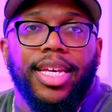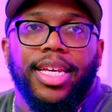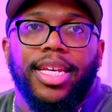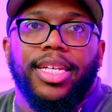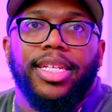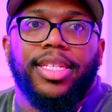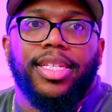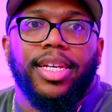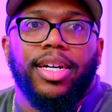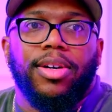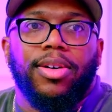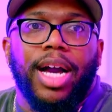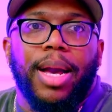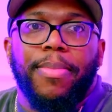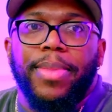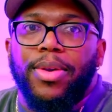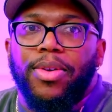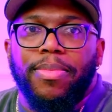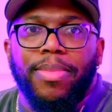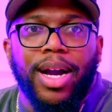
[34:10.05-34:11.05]
And so I
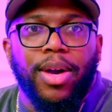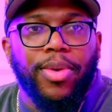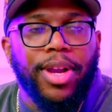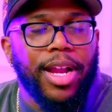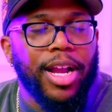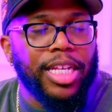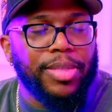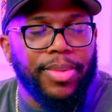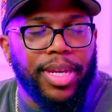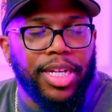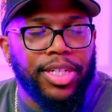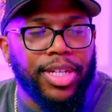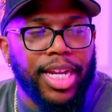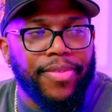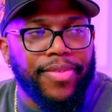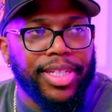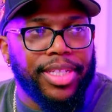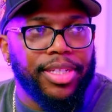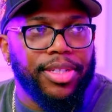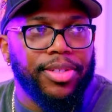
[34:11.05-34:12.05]
meet with my warehouse manager
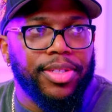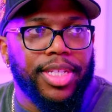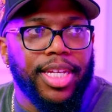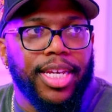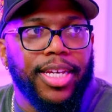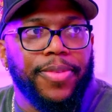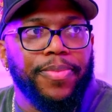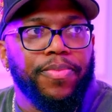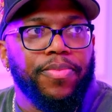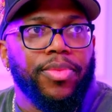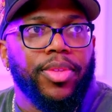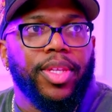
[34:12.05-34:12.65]
every Tuesday.